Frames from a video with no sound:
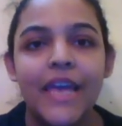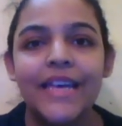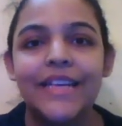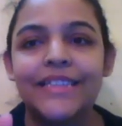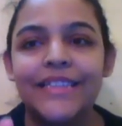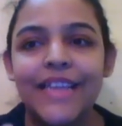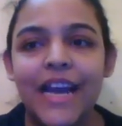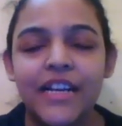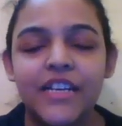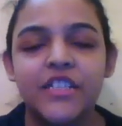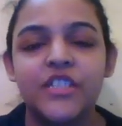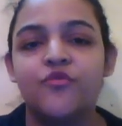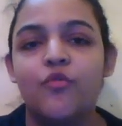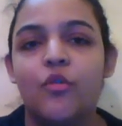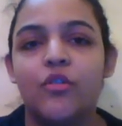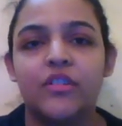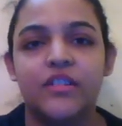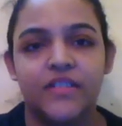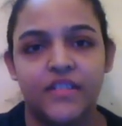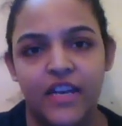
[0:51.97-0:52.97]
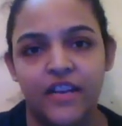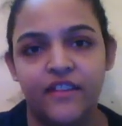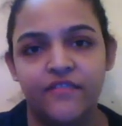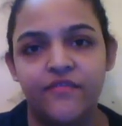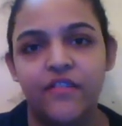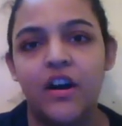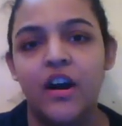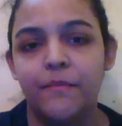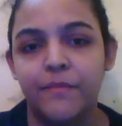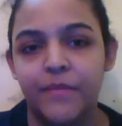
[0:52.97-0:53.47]
That is what
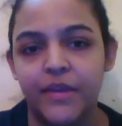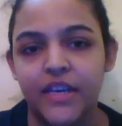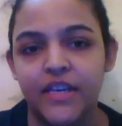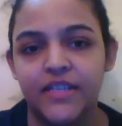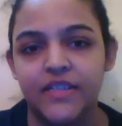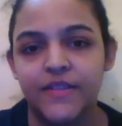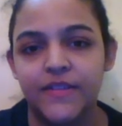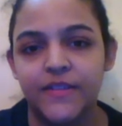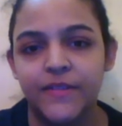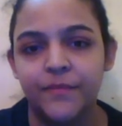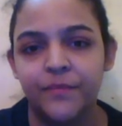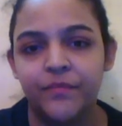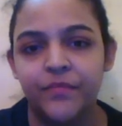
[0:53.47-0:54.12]
self-harm is.